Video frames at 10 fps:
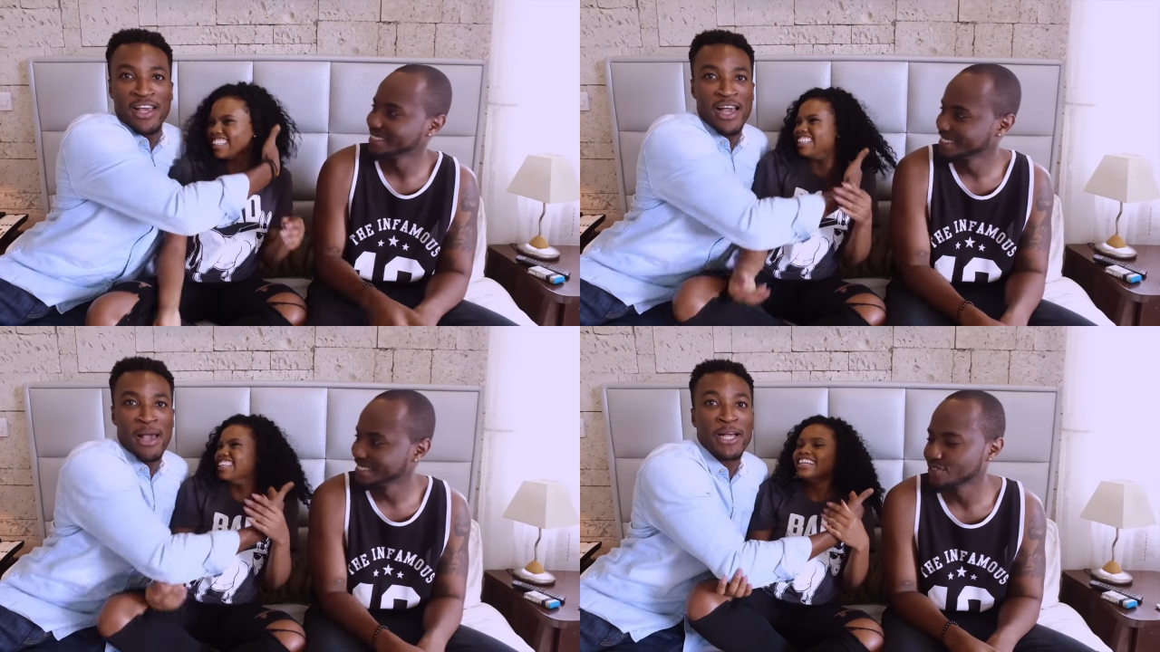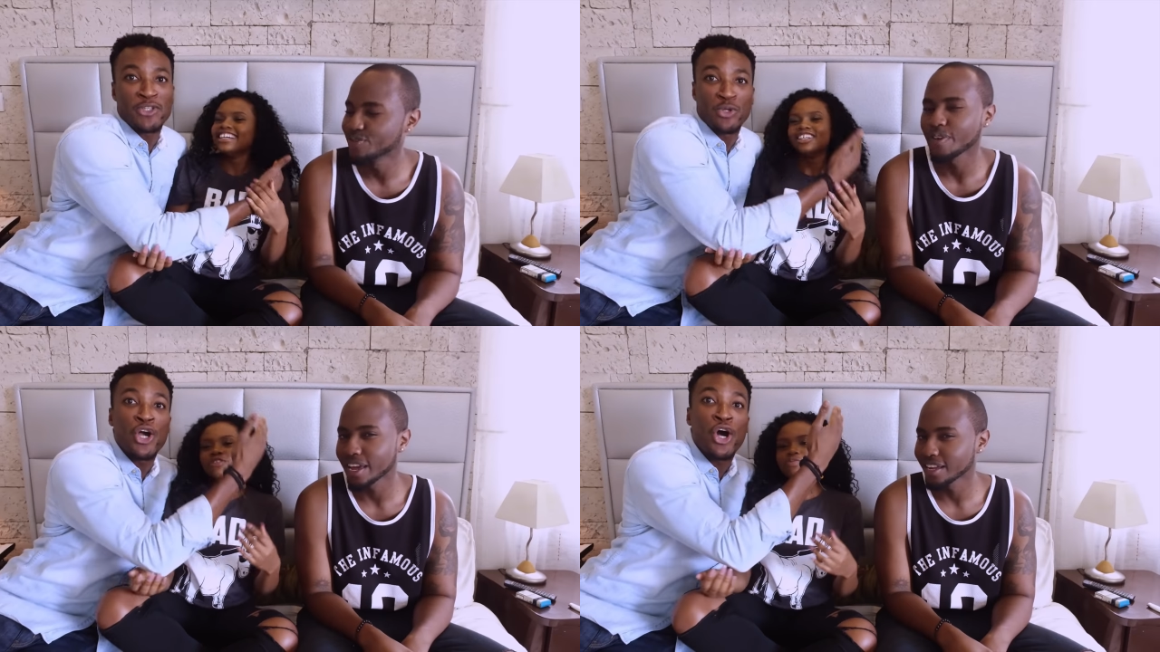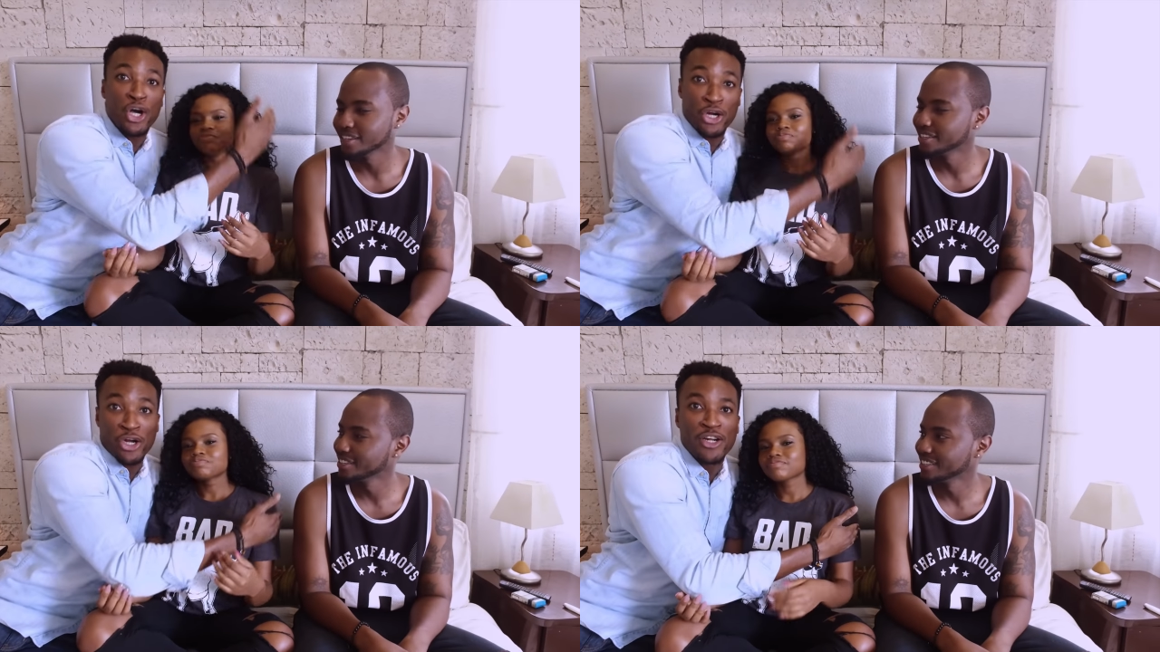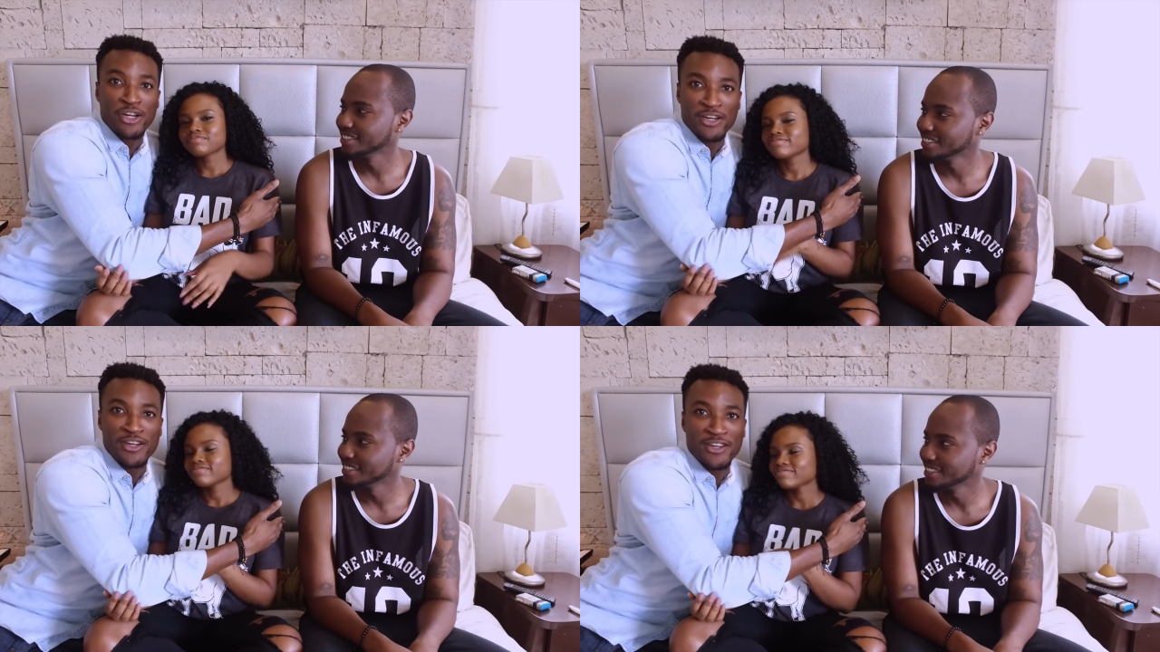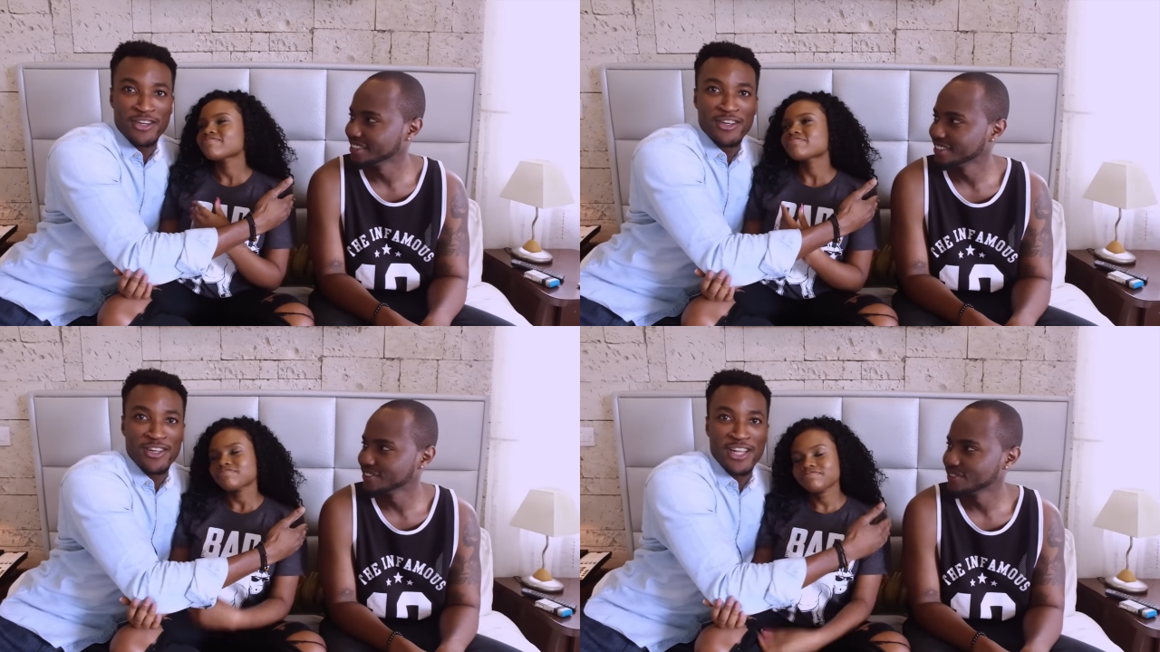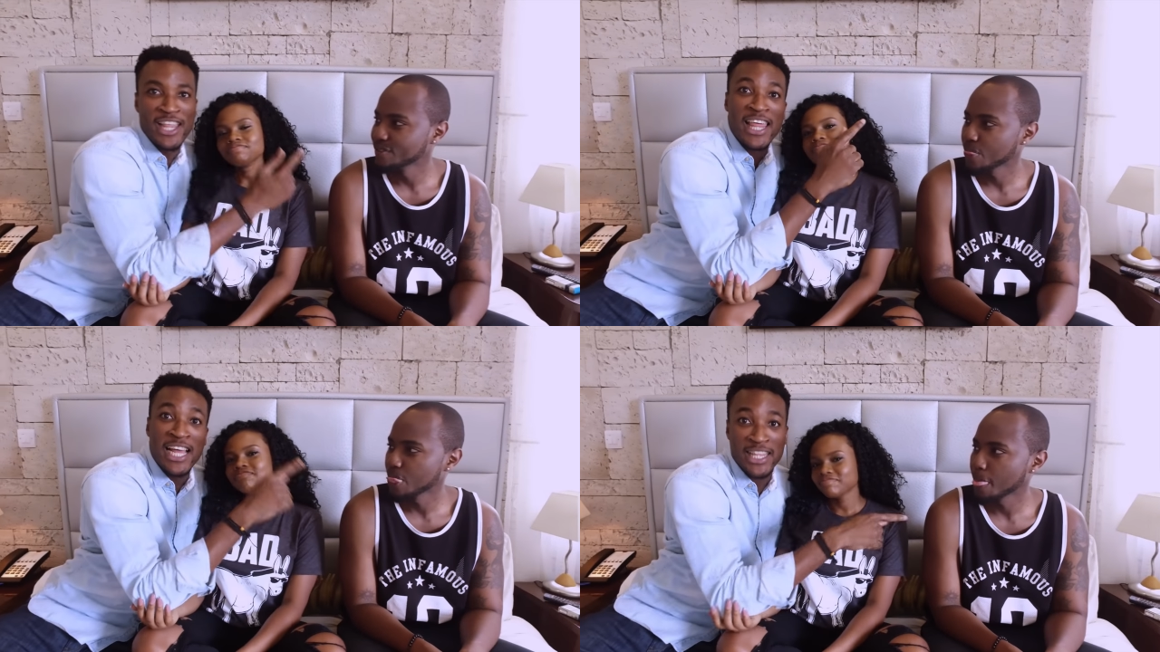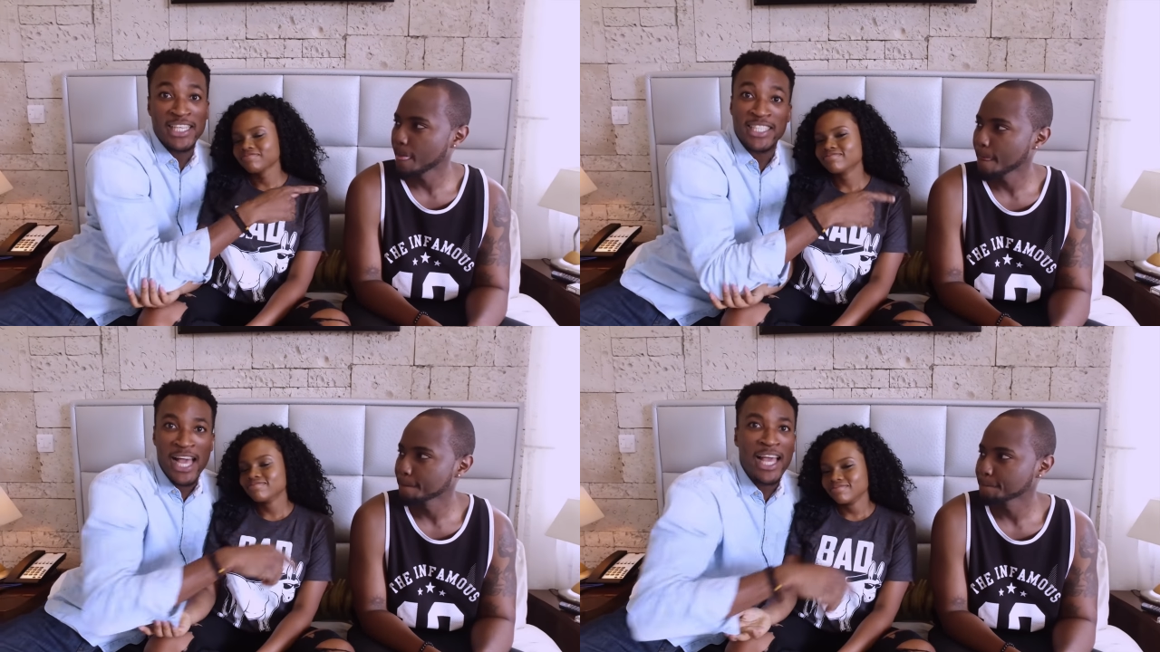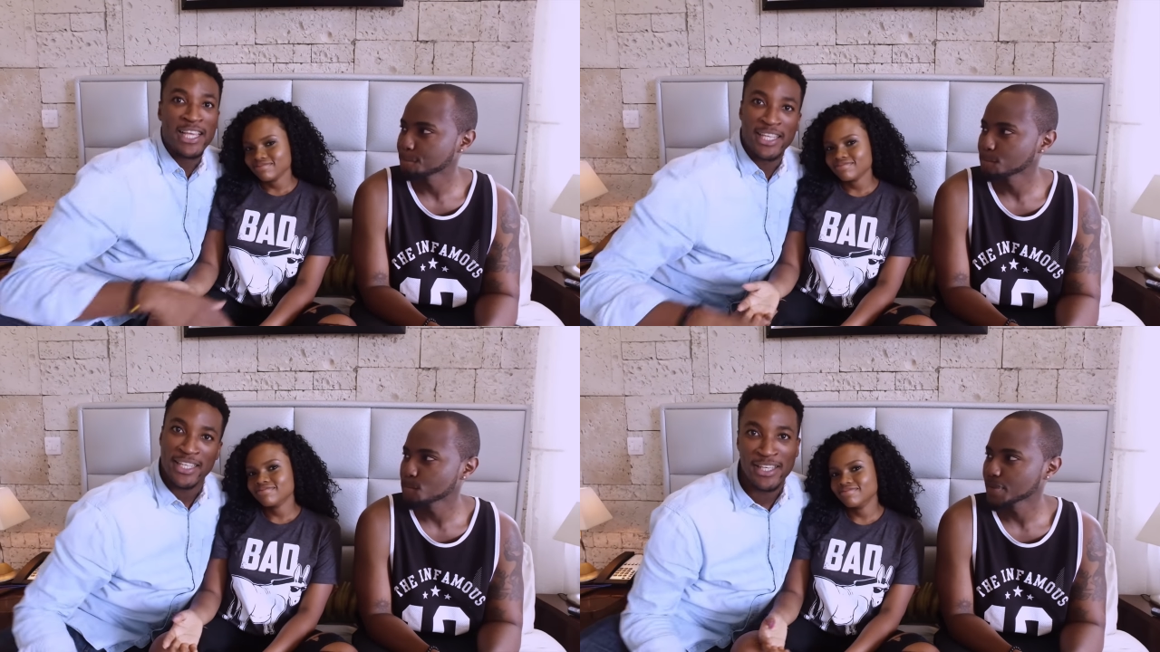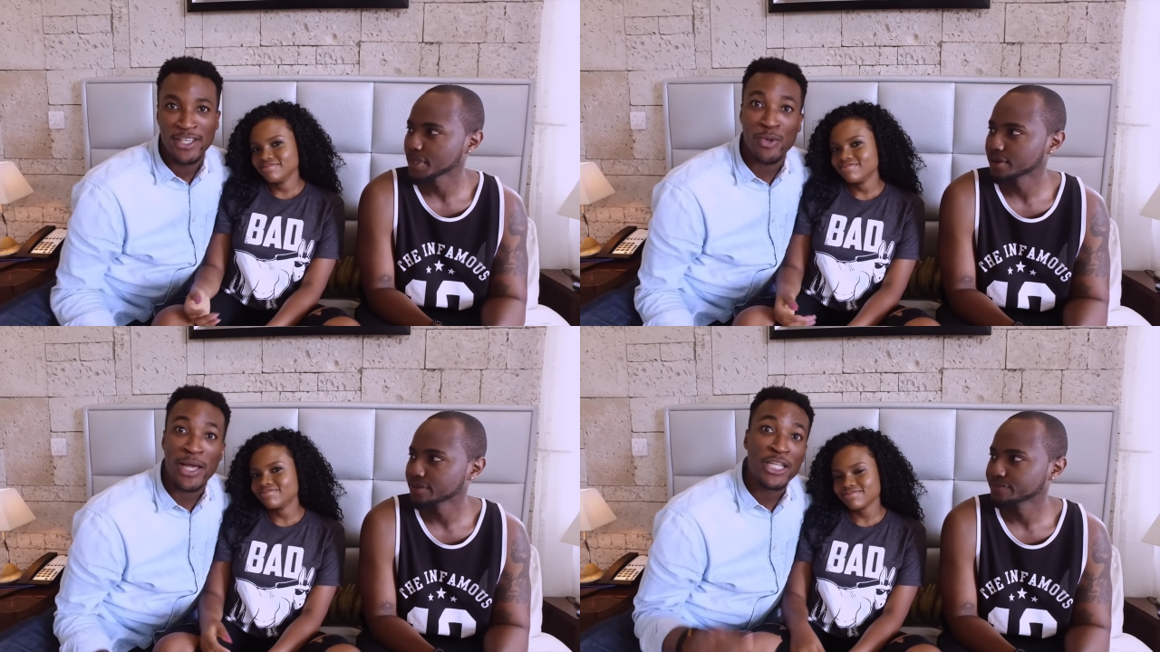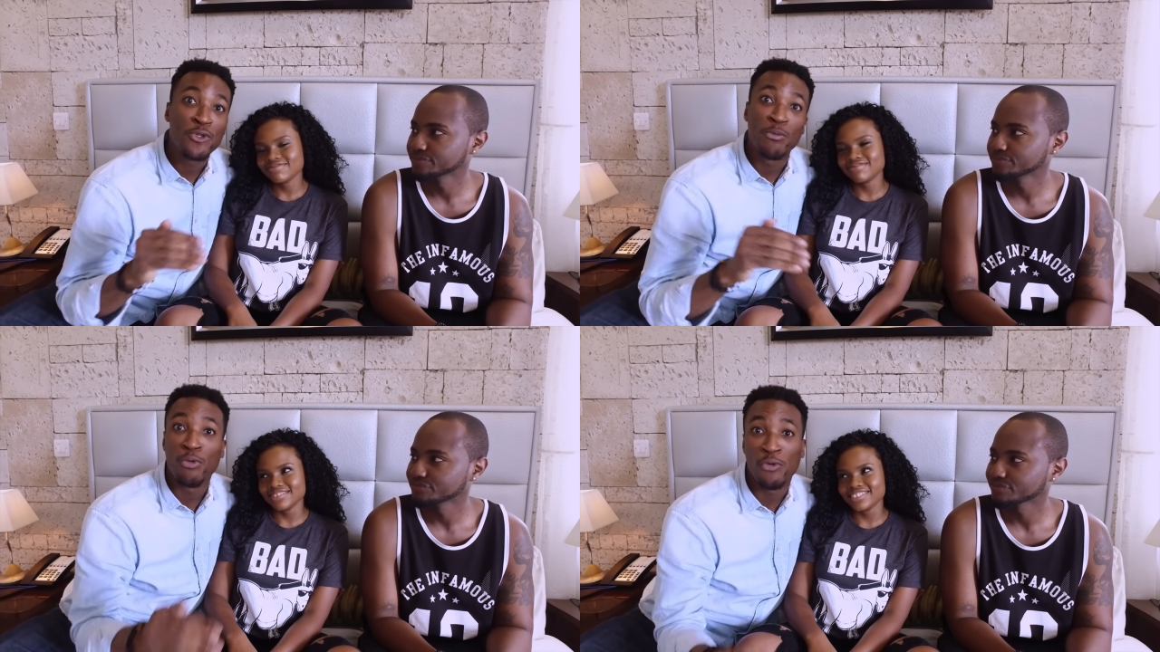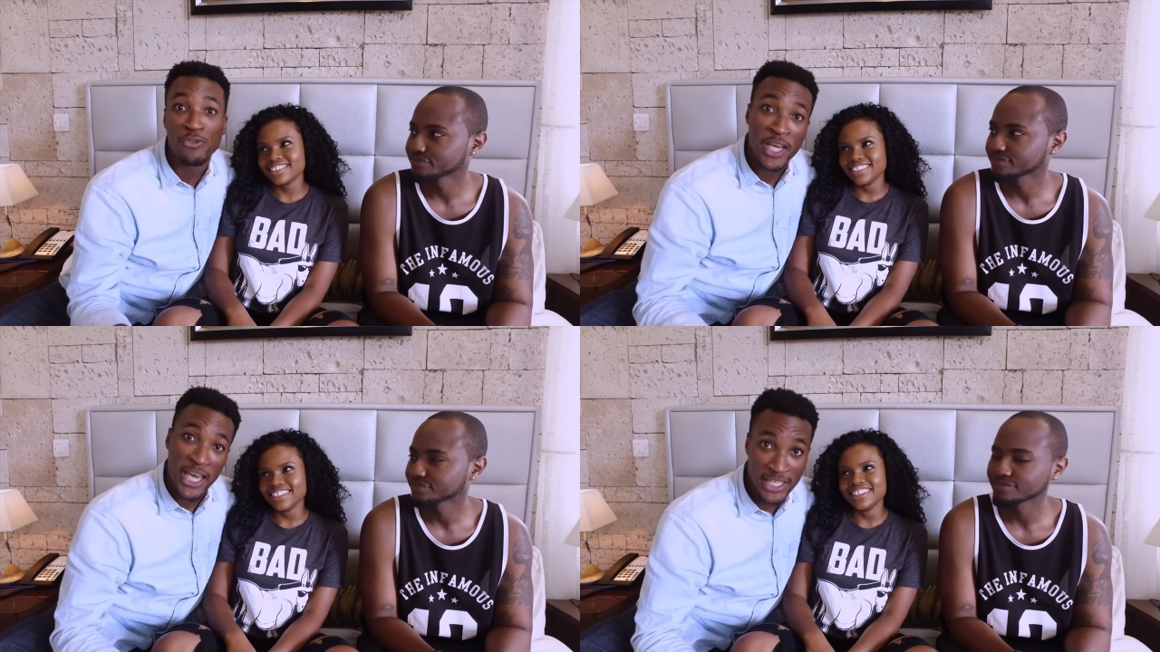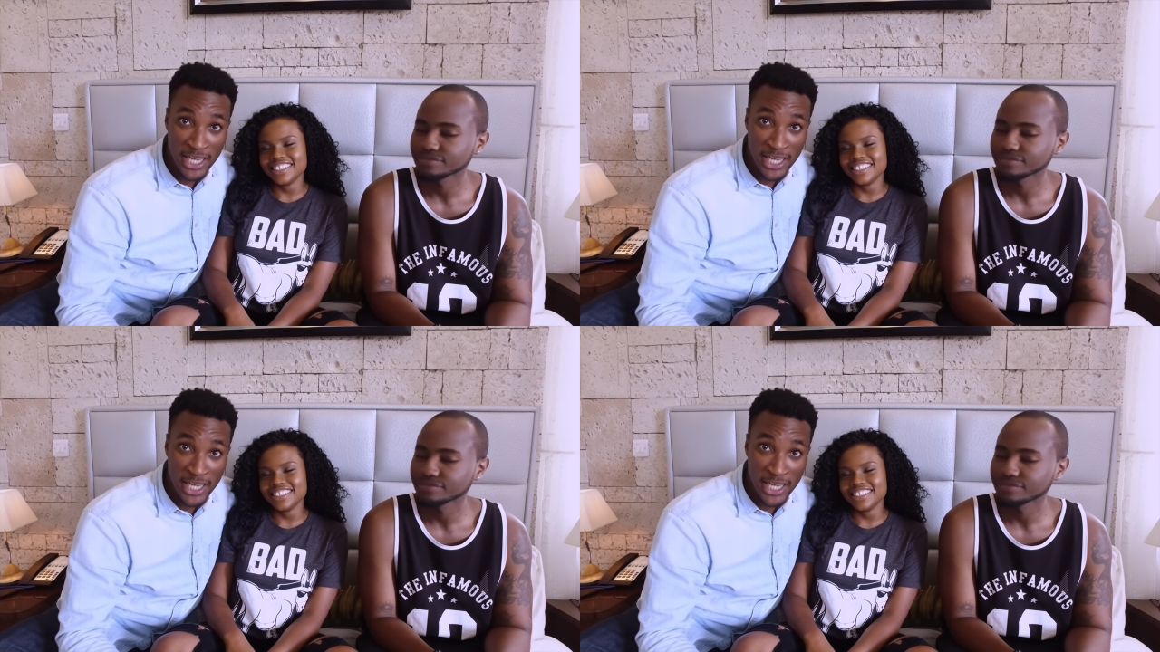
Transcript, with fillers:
Speaker 1: I'm actually hotter than this guy, so I need to move to Kenya.